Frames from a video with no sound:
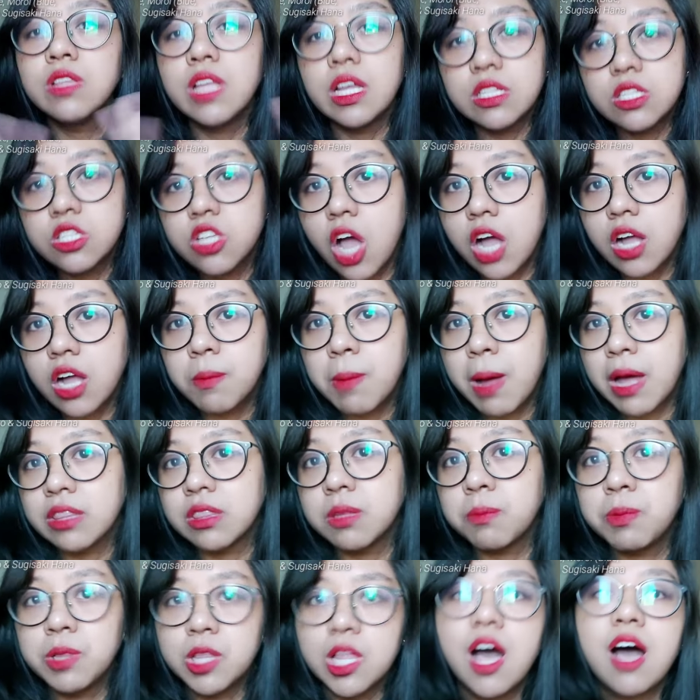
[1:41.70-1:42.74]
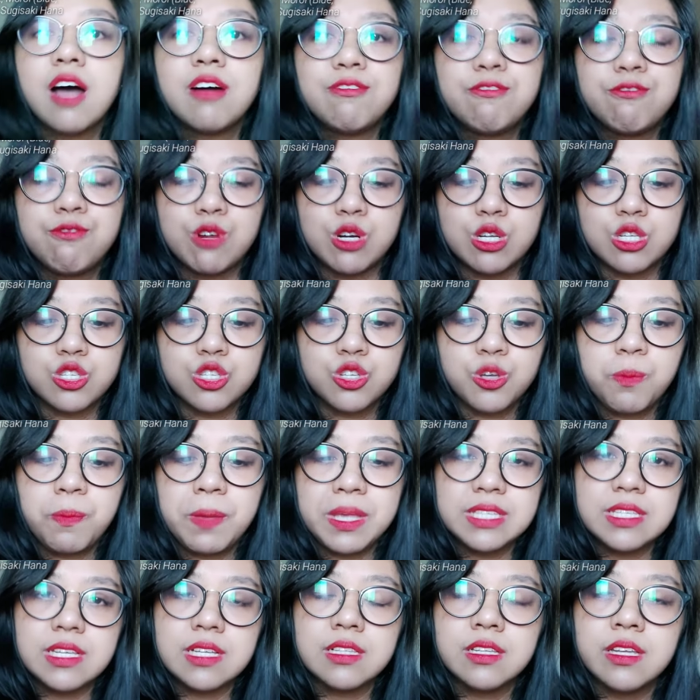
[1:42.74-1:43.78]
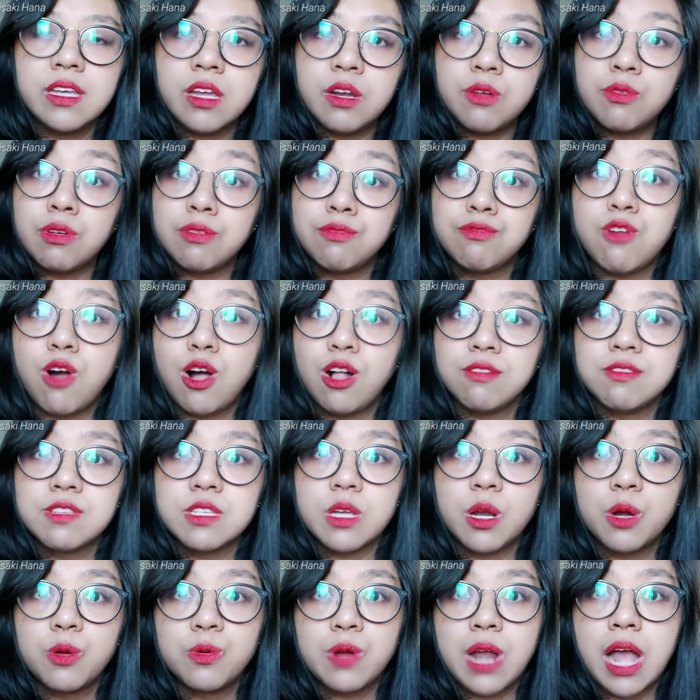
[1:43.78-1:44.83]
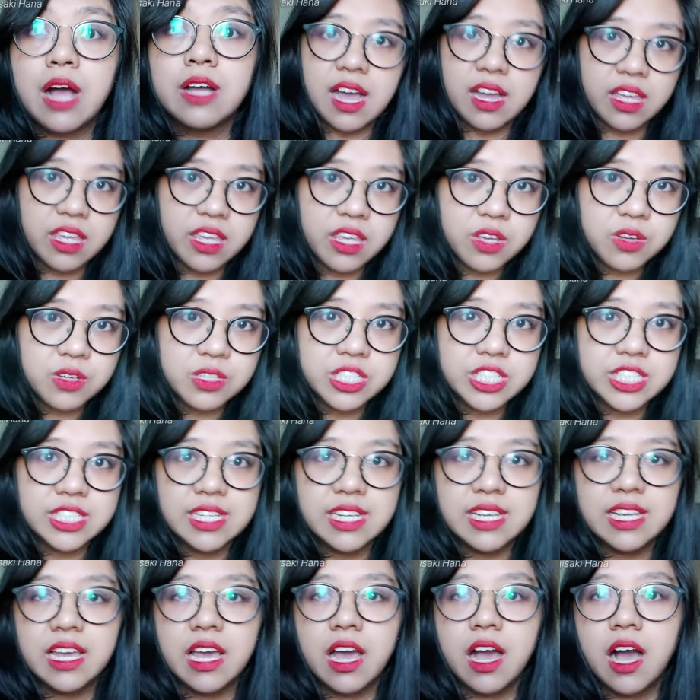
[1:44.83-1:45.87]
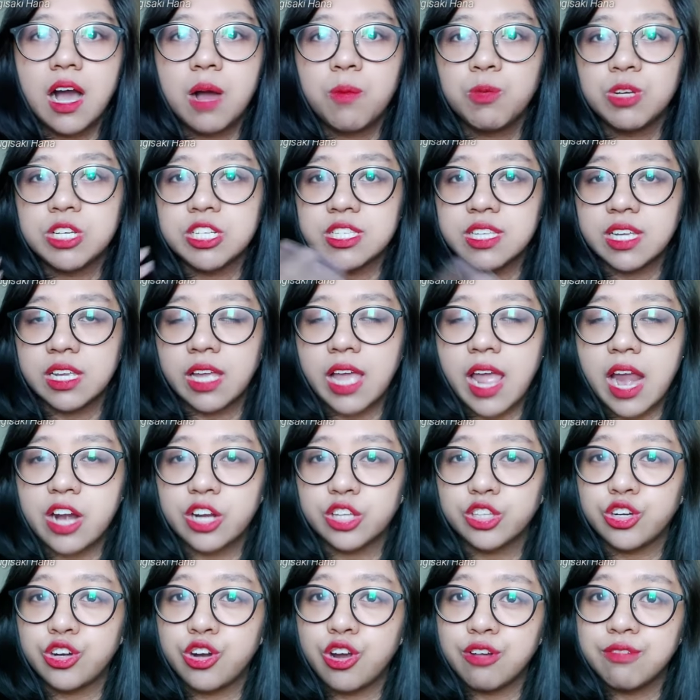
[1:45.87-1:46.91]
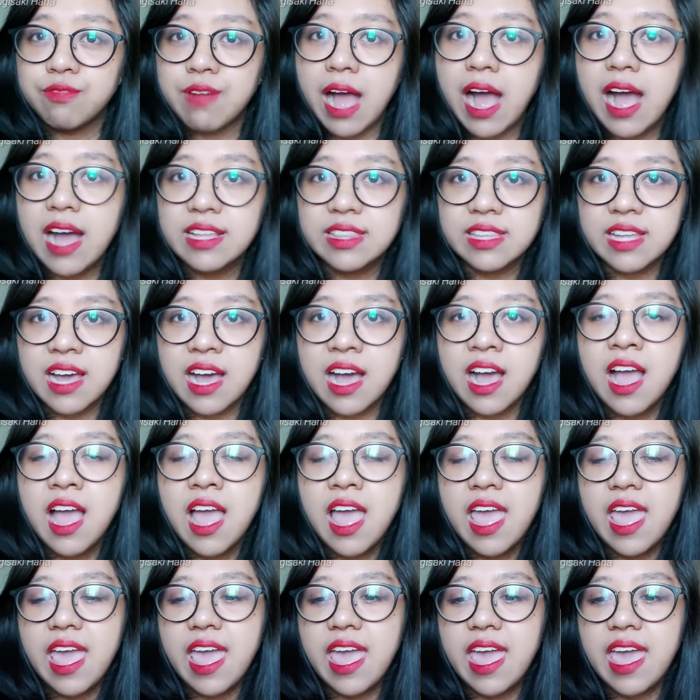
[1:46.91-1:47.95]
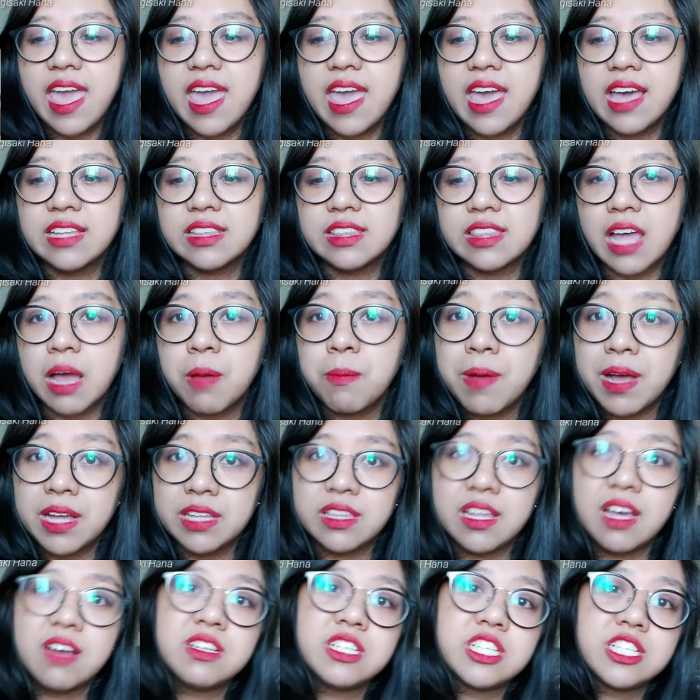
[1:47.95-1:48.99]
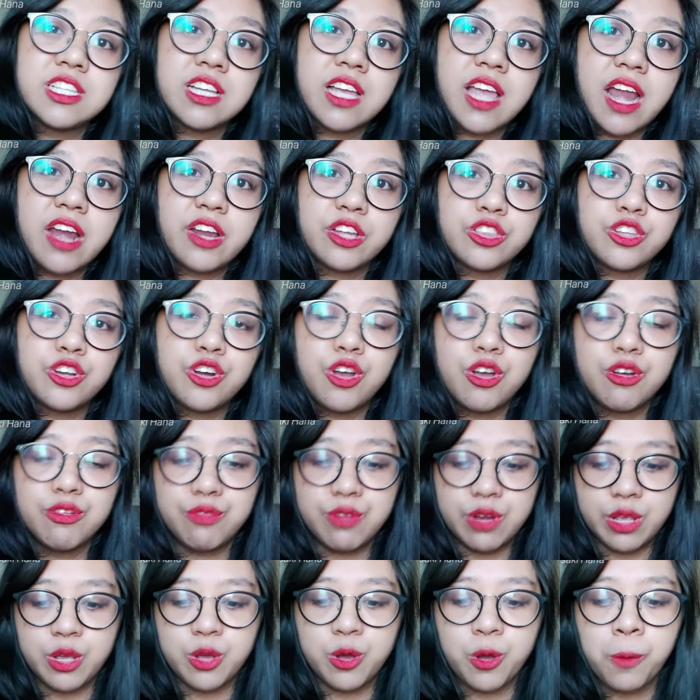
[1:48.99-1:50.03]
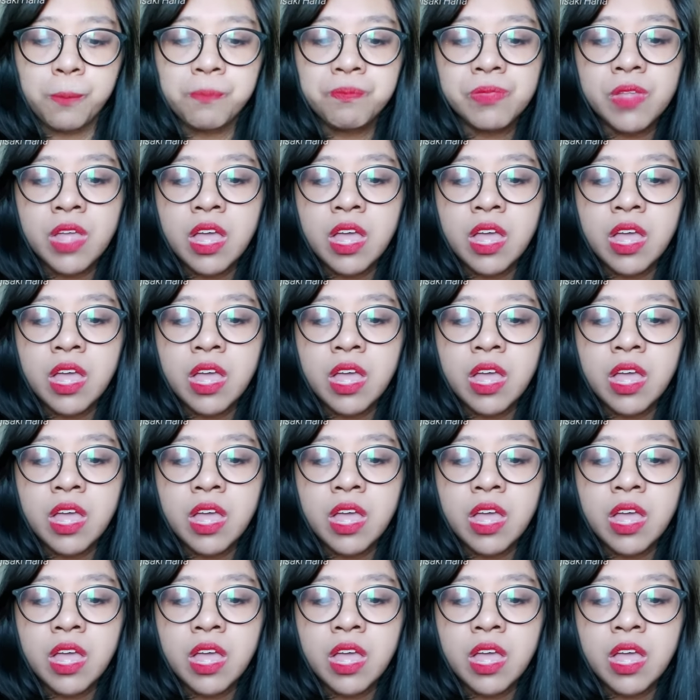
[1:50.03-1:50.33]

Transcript: Let's talk about the plot first. So basically, it revolves around Akiyoshi, which is the character of Hana, and Tabata, which is the character of Ryo.